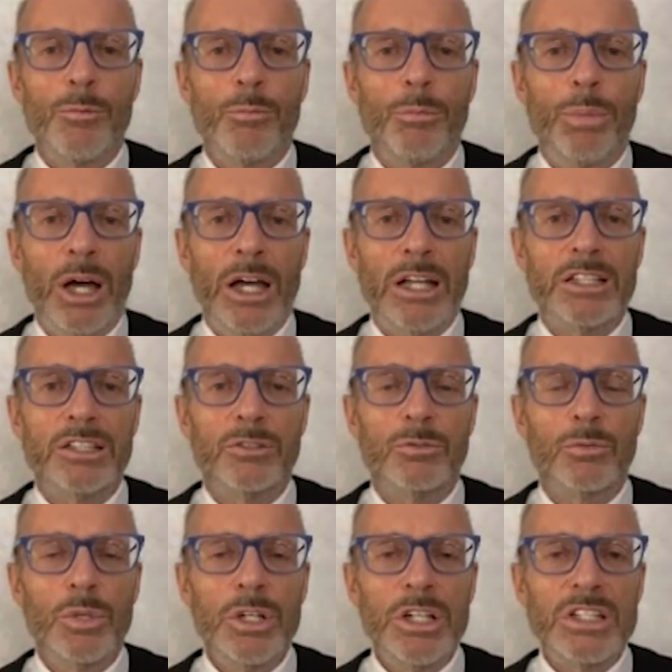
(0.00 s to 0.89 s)
But
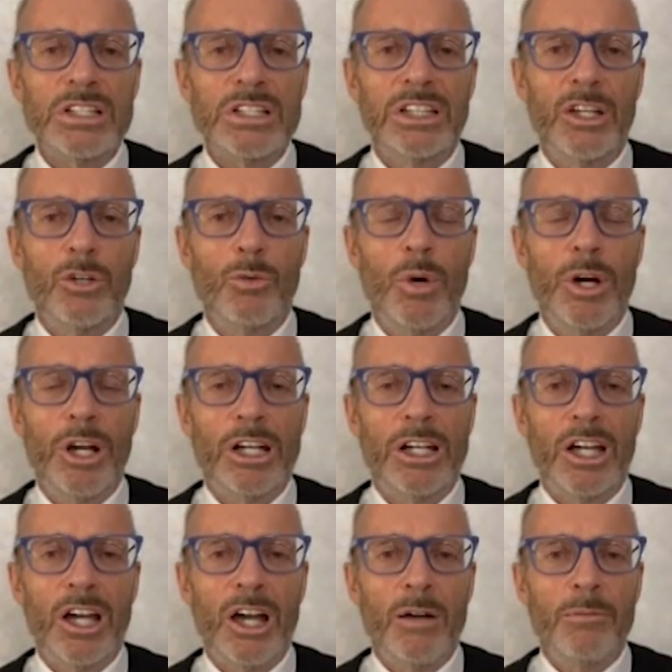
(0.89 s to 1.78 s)
recently, when it
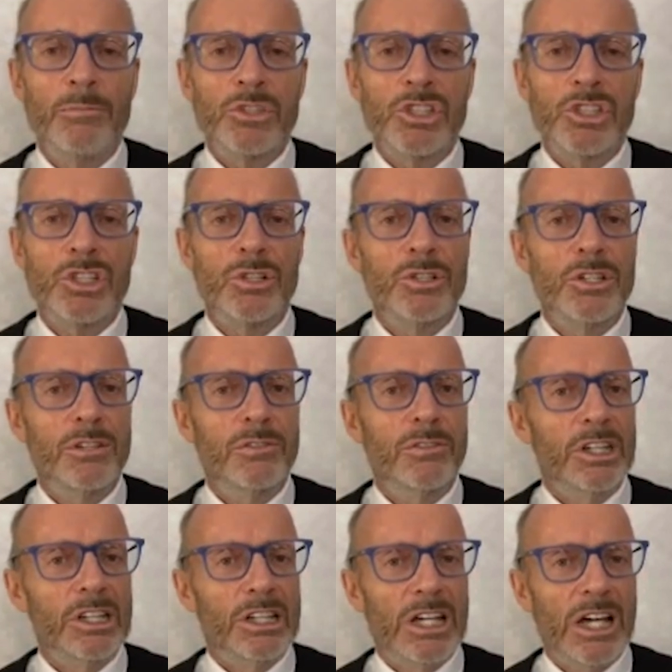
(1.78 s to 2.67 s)
comes to
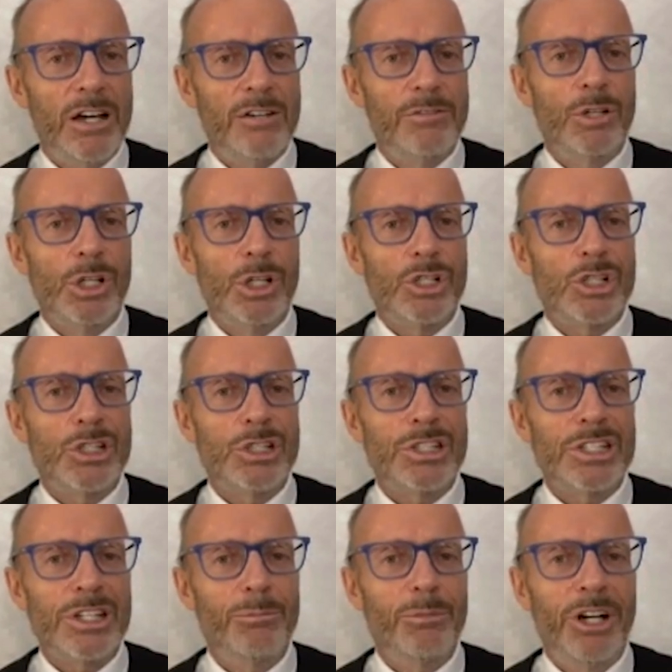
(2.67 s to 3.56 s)
giving coverage to
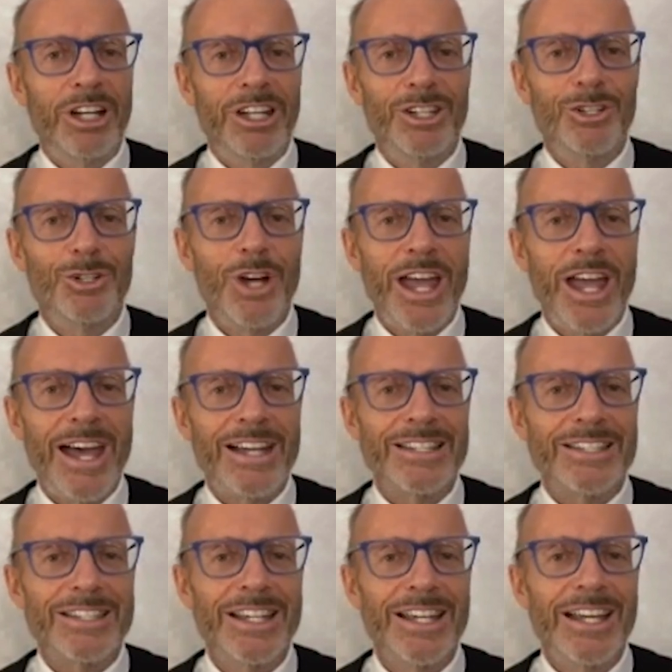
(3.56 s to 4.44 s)
somebody who
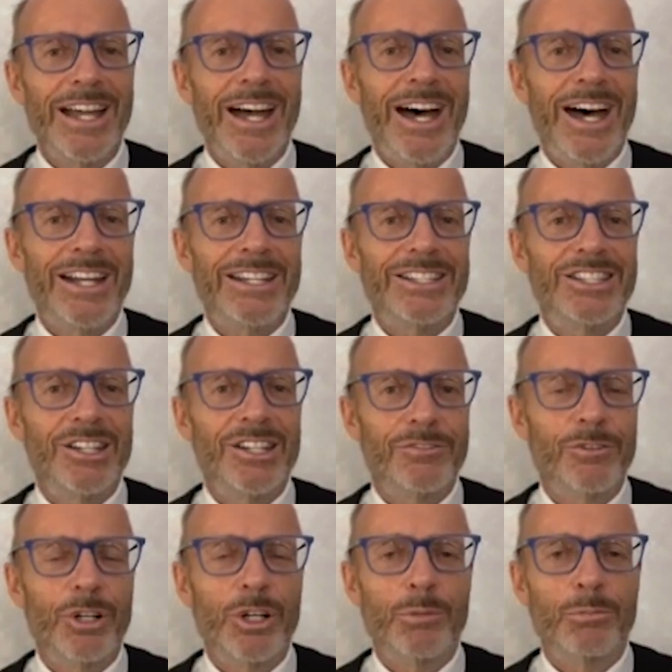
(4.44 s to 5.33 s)
has a
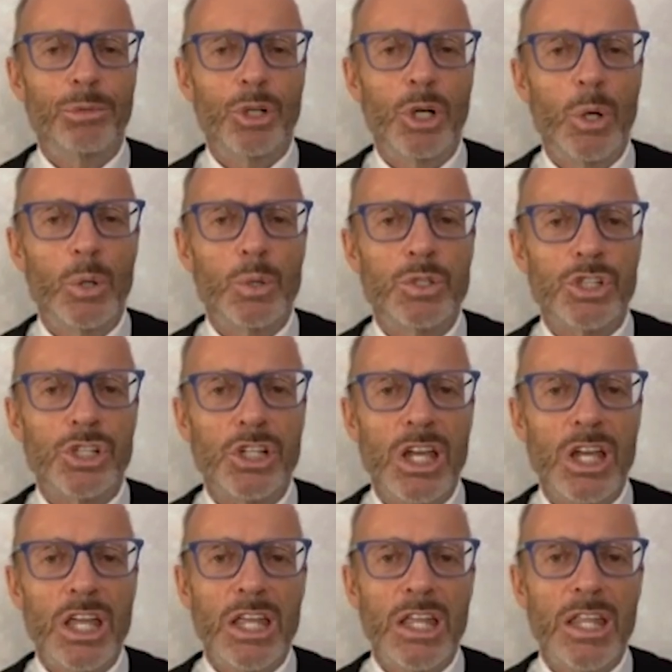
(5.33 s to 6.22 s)
different approach,
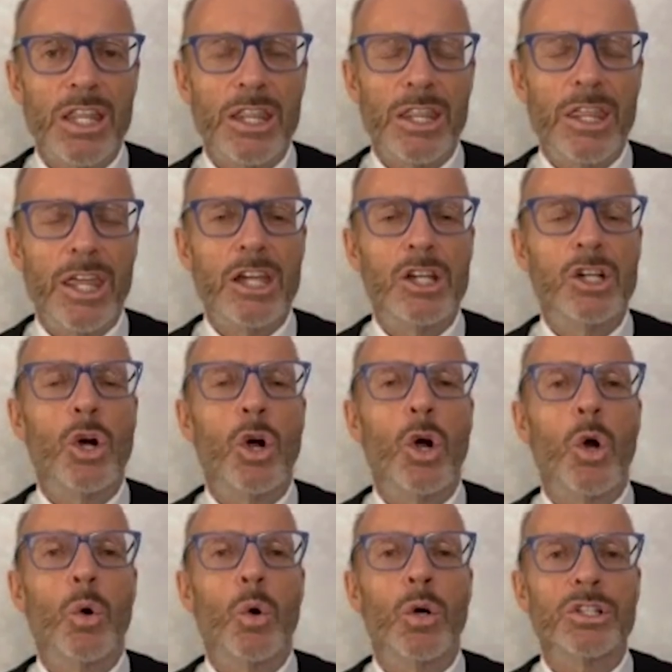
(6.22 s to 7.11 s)
they
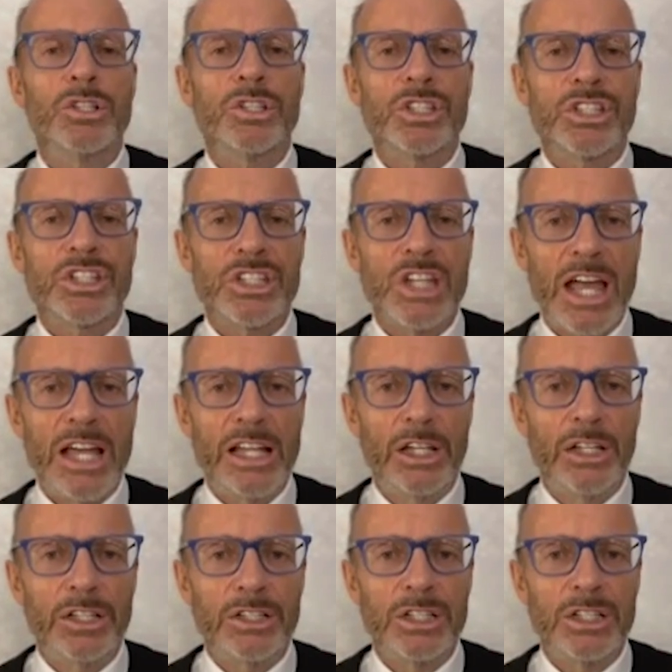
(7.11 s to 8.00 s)
go
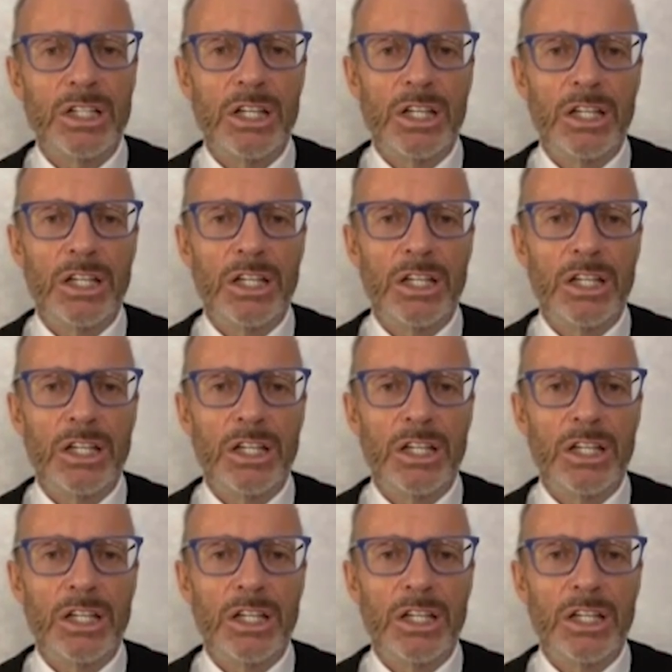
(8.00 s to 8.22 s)
silent.